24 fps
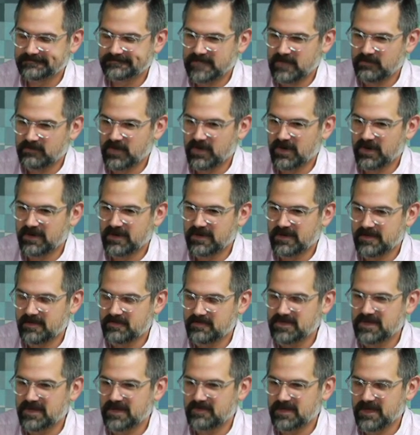I'm trying
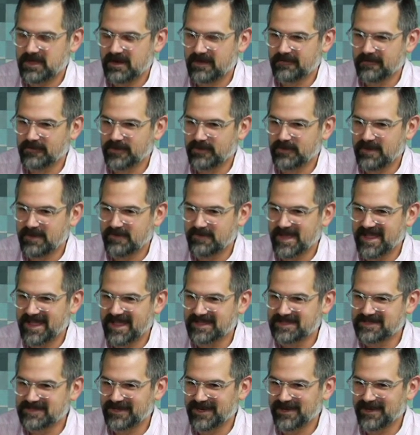to be careful about my
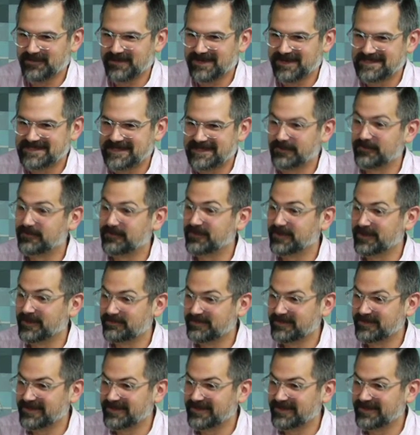answer. I don't want to sound flip,